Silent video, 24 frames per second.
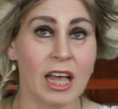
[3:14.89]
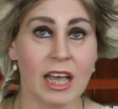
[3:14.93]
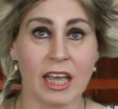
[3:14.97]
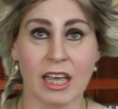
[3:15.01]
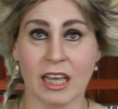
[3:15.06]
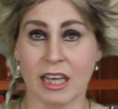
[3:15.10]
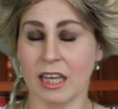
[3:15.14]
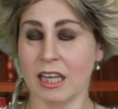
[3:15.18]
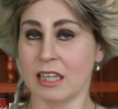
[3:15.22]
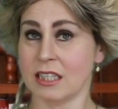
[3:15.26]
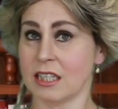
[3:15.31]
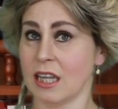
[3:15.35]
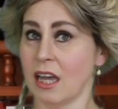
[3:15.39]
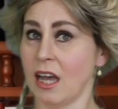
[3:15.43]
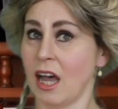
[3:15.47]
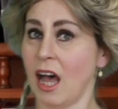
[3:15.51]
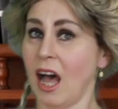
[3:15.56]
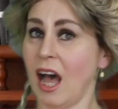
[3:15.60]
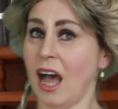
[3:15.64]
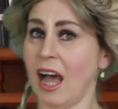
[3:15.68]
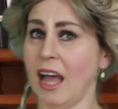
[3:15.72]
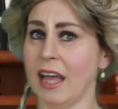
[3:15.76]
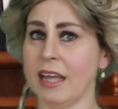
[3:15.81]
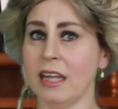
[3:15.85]
He is a
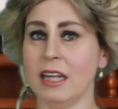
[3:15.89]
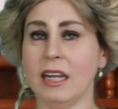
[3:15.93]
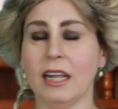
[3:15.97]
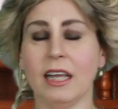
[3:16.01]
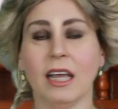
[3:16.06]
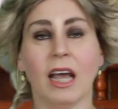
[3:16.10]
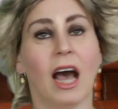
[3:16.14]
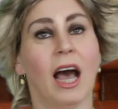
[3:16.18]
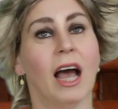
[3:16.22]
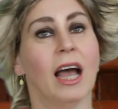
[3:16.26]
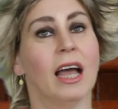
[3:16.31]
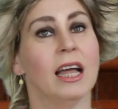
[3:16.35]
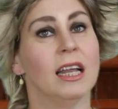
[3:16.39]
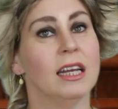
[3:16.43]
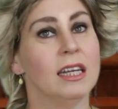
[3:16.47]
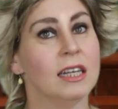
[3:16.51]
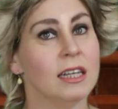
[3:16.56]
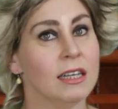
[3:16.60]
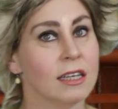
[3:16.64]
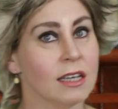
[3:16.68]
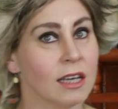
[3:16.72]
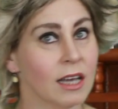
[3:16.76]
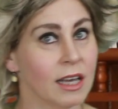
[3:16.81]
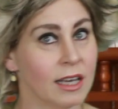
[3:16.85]
highly,
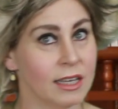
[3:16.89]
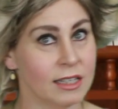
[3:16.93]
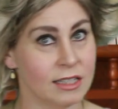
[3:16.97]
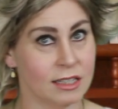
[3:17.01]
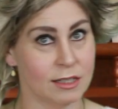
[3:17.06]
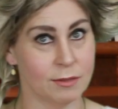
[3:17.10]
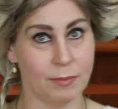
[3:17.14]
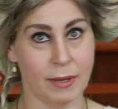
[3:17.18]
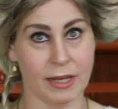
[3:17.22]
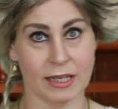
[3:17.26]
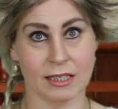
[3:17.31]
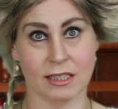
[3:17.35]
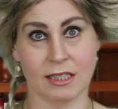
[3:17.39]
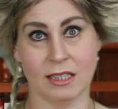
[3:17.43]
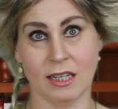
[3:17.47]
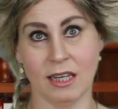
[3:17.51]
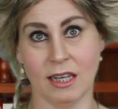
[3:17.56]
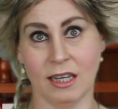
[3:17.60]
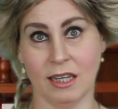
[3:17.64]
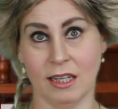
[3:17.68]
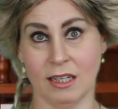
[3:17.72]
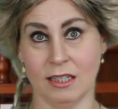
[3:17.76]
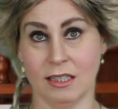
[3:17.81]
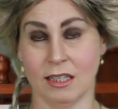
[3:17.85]
highly
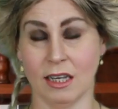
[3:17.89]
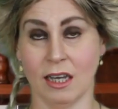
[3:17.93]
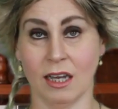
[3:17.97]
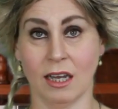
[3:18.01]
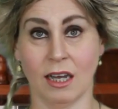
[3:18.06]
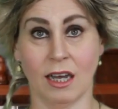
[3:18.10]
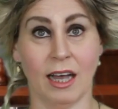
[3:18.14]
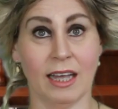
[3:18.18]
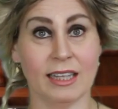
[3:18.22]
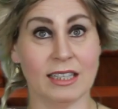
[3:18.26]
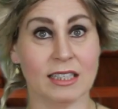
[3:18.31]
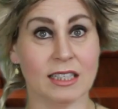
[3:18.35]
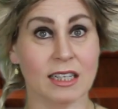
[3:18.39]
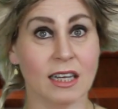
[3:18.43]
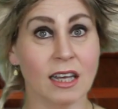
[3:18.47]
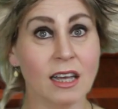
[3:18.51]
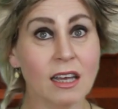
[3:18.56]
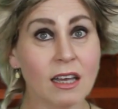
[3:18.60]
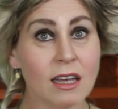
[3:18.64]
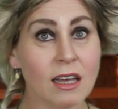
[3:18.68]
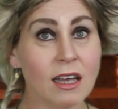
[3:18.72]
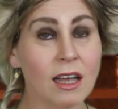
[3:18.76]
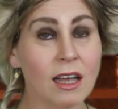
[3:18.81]
respected writer.